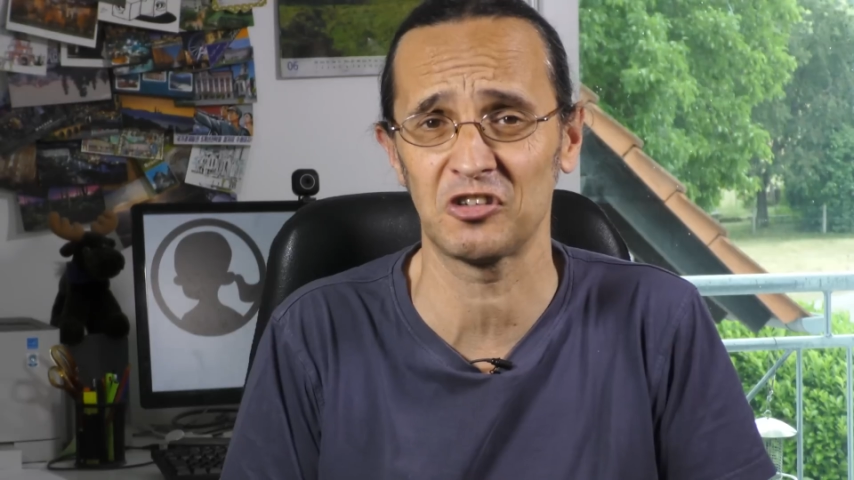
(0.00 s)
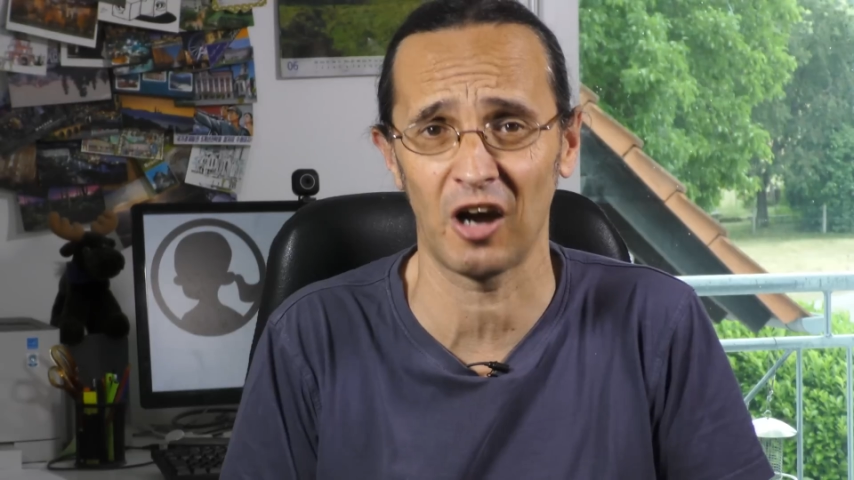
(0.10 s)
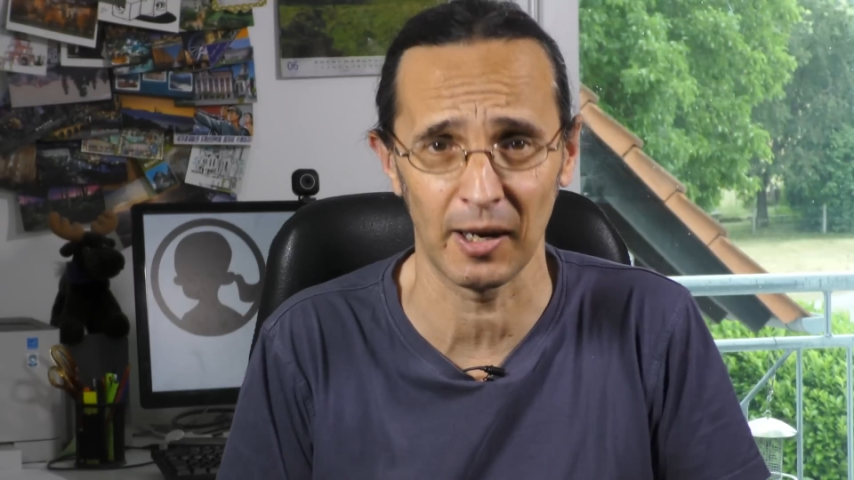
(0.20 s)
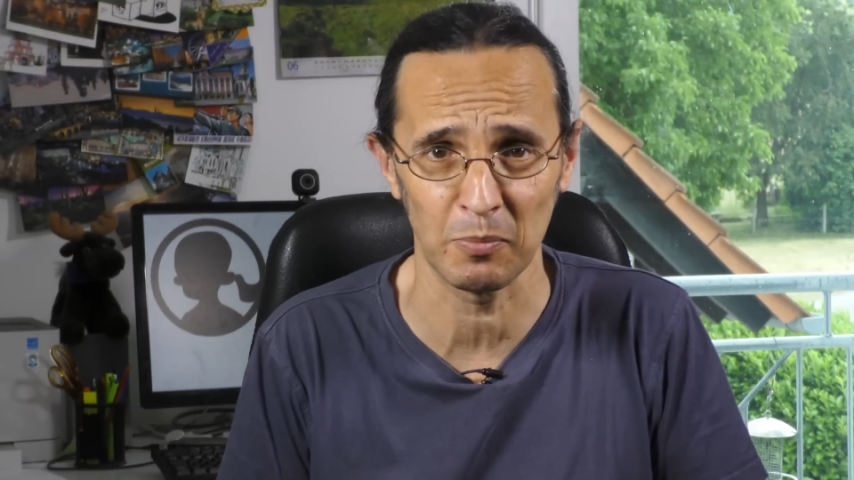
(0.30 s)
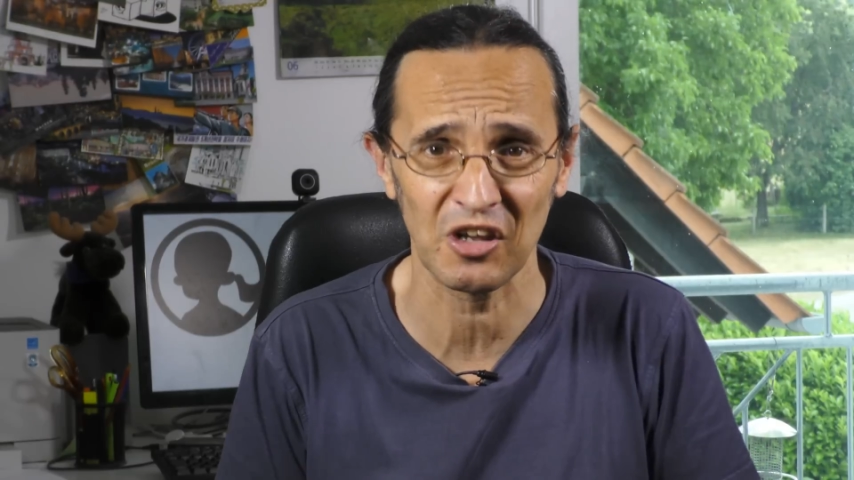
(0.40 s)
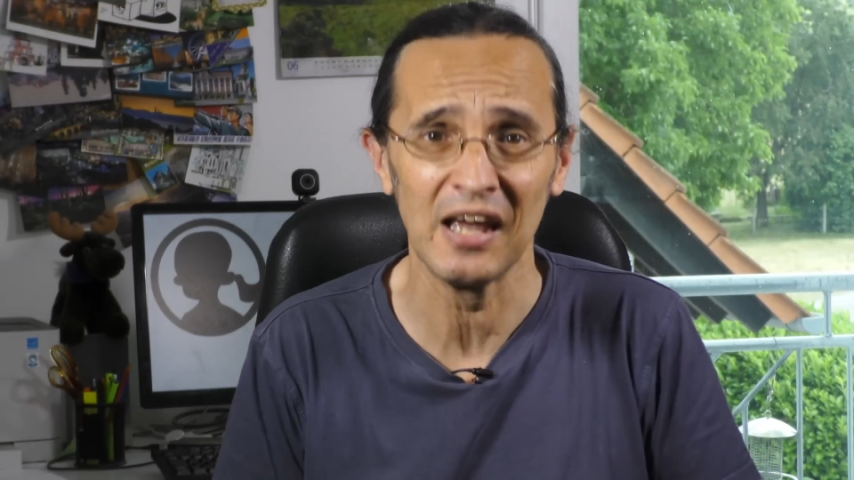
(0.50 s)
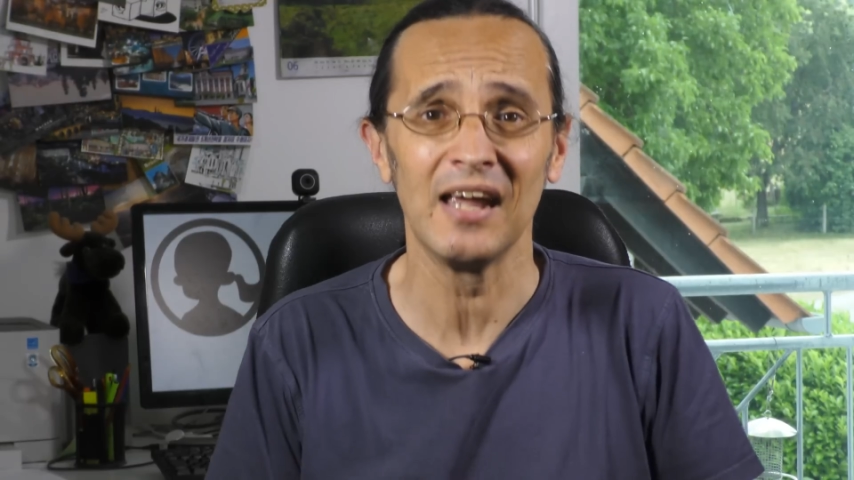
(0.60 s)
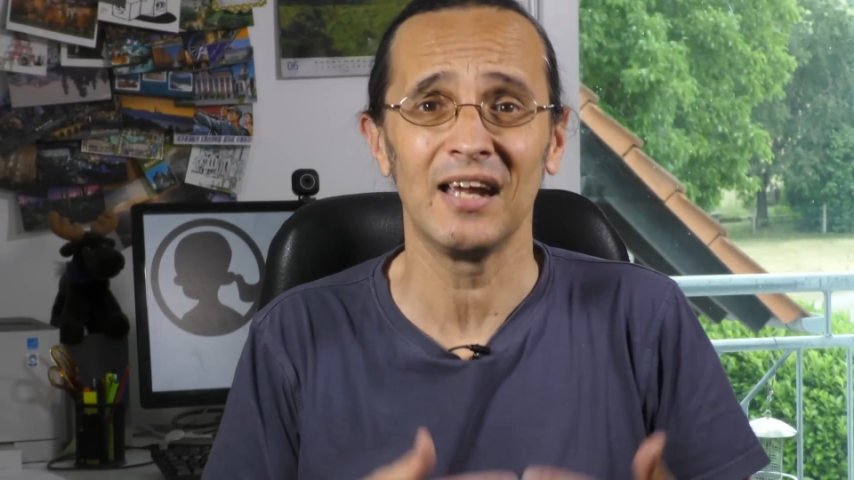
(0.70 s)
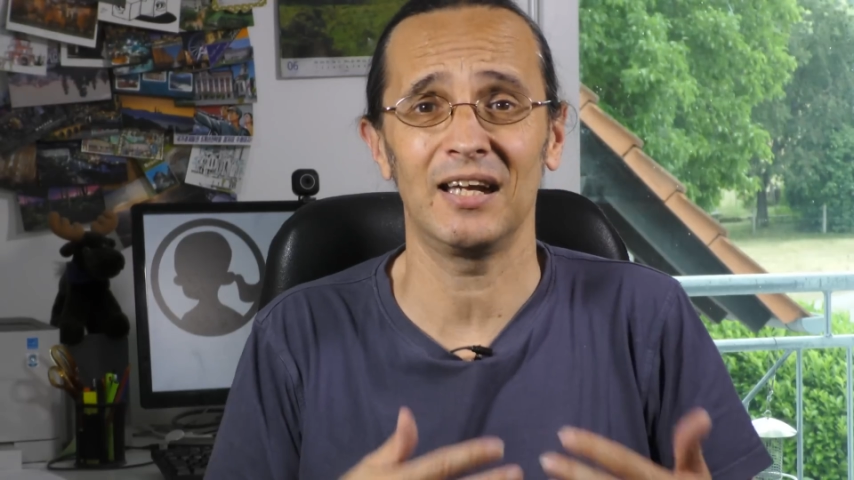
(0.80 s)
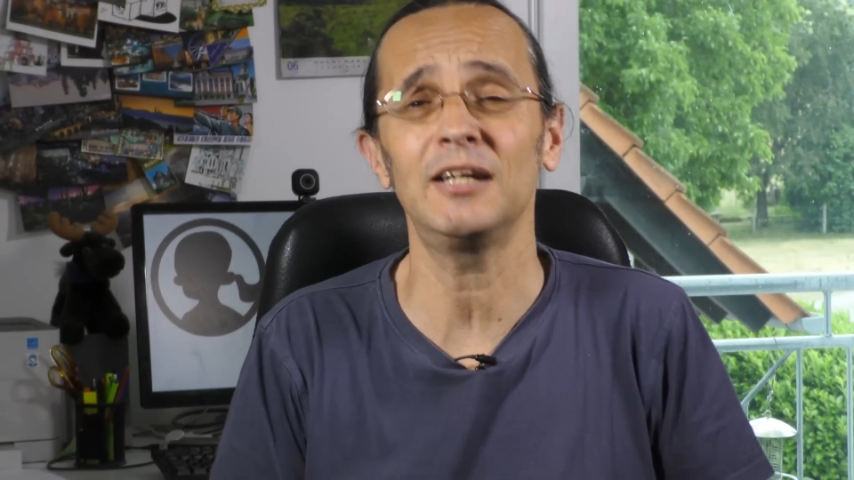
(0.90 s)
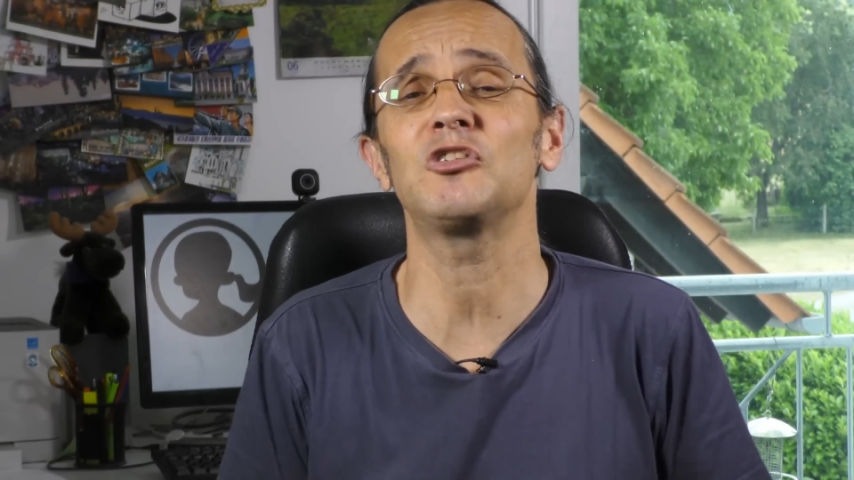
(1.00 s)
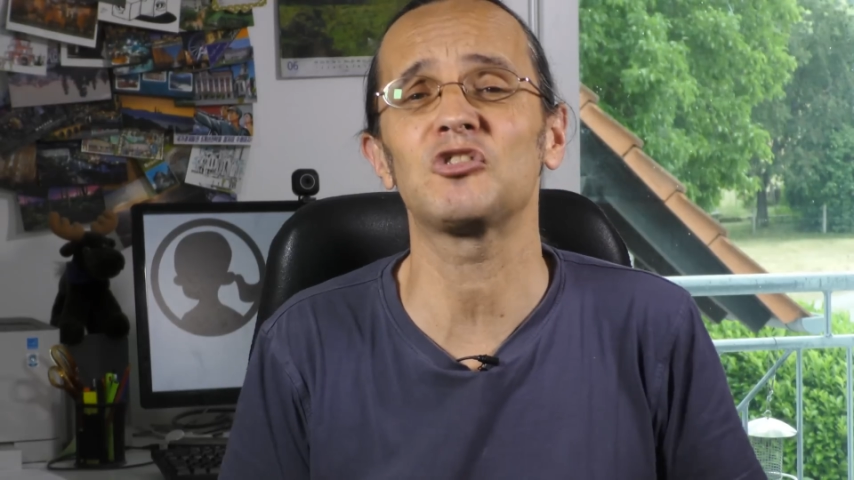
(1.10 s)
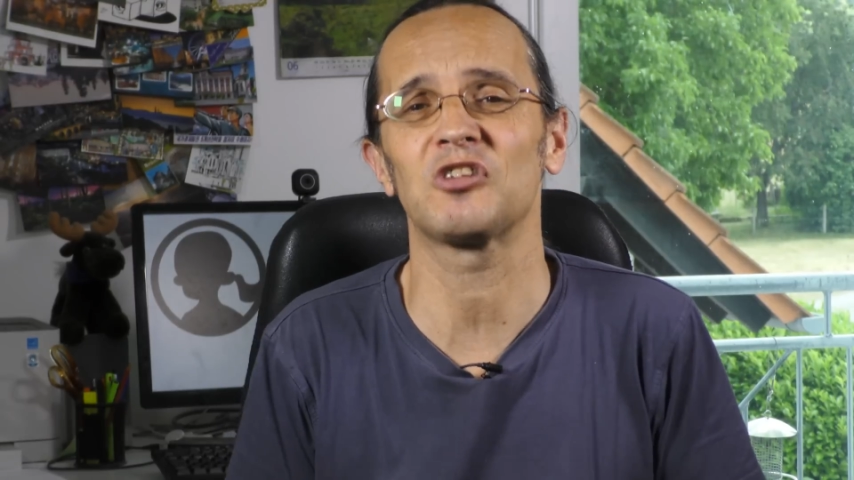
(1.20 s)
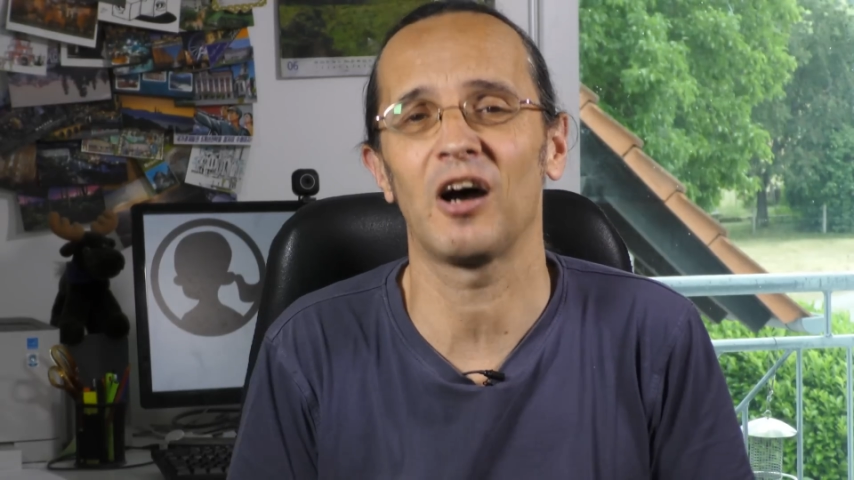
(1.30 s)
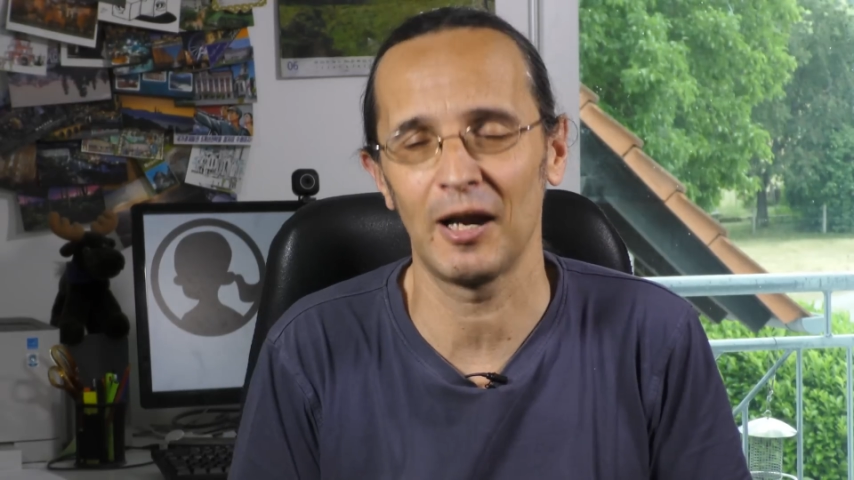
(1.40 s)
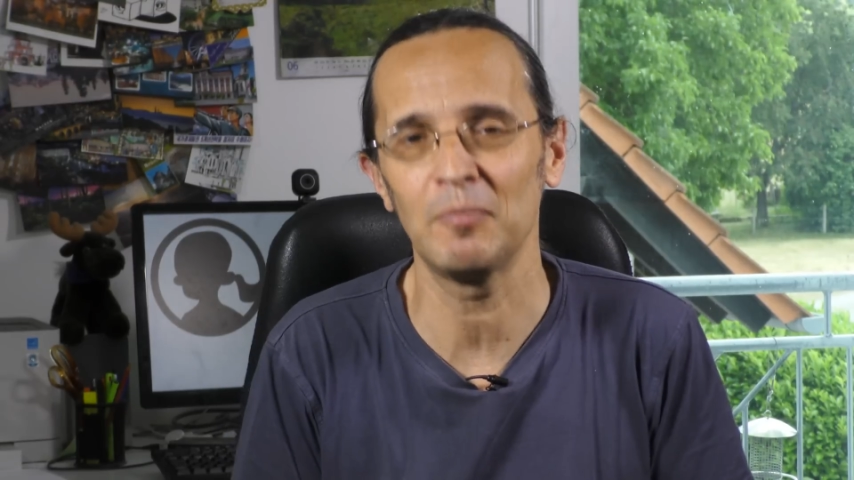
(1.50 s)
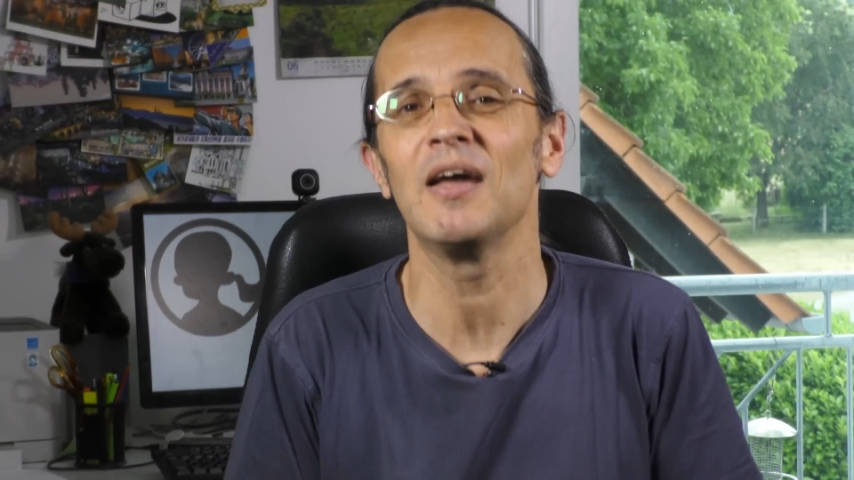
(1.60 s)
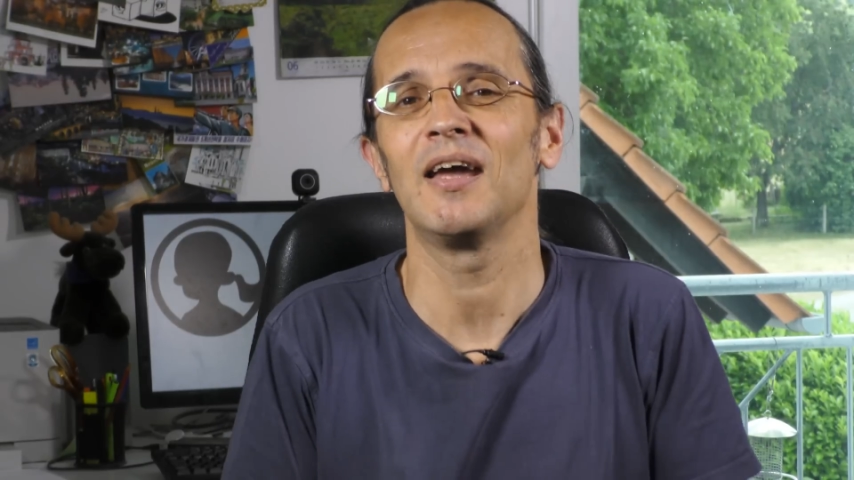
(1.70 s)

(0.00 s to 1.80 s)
times, each time